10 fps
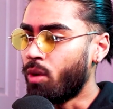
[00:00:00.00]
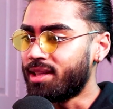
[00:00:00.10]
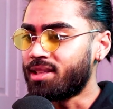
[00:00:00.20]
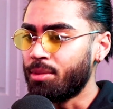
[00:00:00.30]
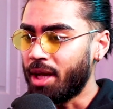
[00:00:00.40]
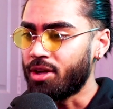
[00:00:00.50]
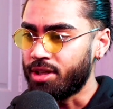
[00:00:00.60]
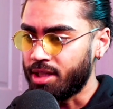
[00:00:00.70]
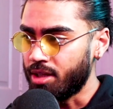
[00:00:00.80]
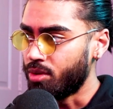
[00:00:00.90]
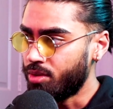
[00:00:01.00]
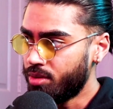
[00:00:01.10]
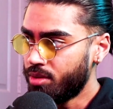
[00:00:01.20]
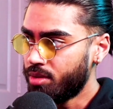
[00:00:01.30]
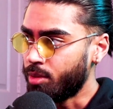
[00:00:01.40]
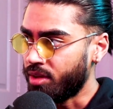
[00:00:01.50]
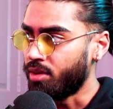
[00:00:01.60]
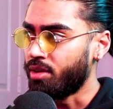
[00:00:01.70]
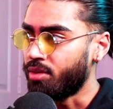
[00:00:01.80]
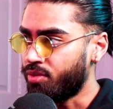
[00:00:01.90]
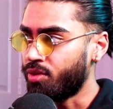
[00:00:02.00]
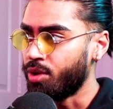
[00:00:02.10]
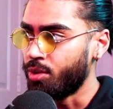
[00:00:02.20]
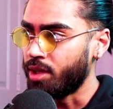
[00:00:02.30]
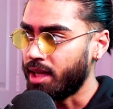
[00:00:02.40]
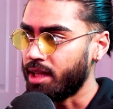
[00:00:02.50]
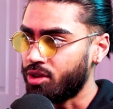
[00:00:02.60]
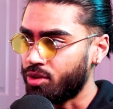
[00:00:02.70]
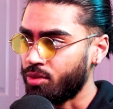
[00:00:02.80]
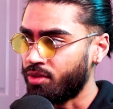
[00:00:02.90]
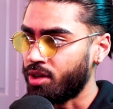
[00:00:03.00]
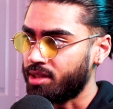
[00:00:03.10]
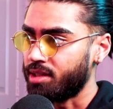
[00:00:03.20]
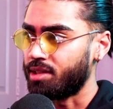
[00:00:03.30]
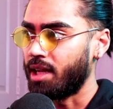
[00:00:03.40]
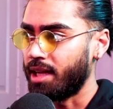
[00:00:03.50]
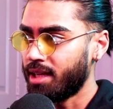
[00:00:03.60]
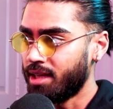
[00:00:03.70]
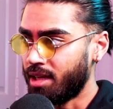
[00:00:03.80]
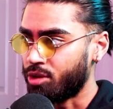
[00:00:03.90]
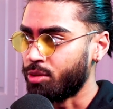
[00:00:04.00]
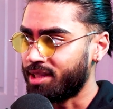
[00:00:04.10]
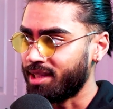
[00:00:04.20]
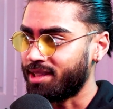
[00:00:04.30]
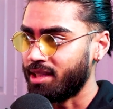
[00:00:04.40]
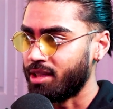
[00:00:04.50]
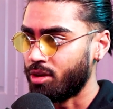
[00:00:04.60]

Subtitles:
what's the better deal for you to get into versus like a 360 deal?